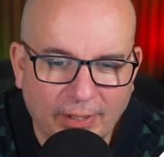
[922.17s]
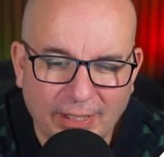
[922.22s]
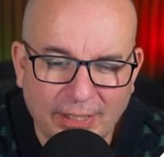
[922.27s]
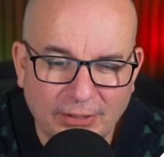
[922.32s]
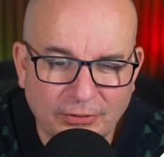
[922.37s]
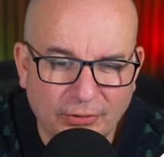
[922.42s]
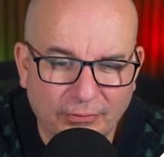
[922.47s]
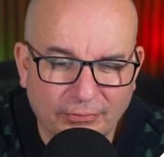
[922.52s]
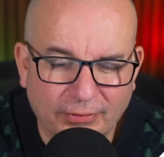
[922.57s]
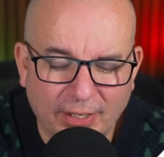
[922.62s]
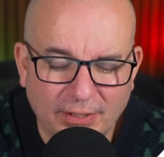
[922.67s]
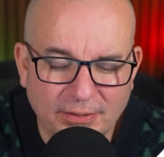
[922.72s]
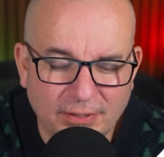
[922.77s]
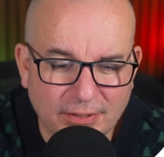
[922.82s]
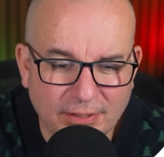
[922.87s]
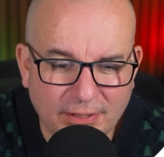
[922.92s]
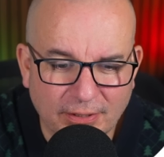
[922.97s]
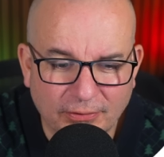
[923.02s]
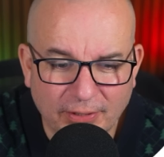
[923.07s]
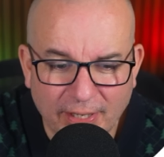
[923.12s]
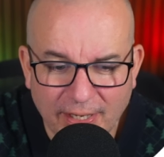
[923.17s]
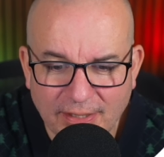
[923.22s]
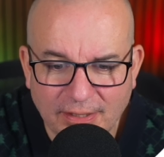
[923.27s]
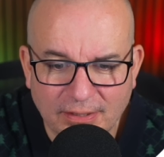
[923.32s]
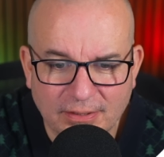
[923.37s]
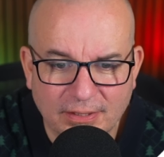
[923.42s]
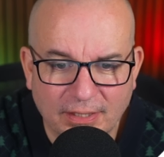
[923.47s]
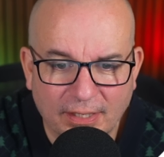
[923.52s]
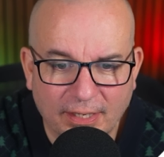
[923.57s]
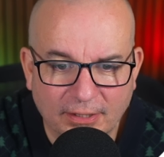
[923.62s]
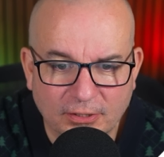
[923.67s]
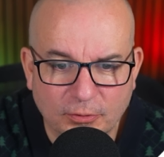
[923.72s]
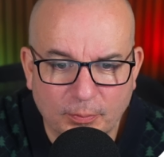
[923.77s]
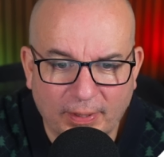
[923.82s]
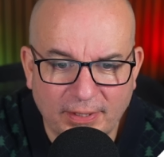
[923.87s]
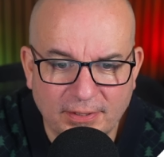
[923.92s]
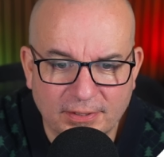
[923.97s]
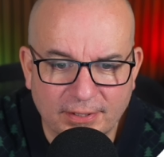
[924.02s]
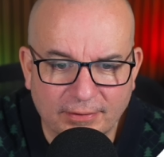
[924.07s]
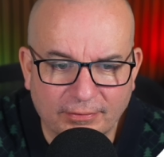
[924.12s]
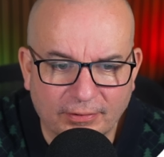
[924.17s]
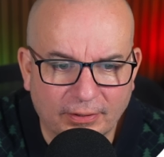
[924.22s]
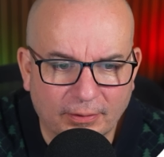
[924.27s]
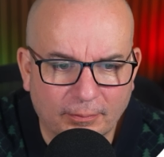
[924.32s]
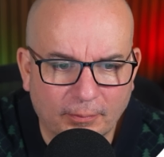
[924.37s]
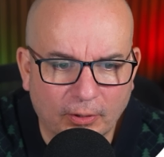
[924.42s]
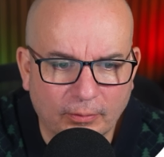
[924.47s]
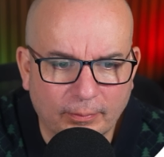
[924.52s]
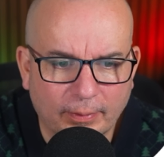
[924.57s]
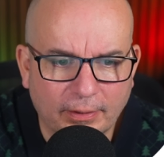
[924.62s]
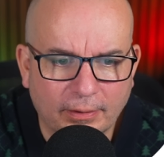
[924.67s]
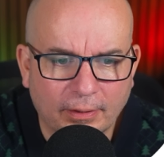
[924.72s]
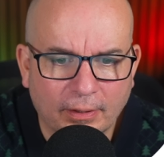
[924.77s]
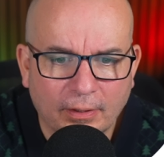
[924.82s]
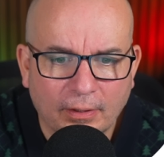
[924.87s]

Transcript: Electric vans are still hideously expensive at the moment.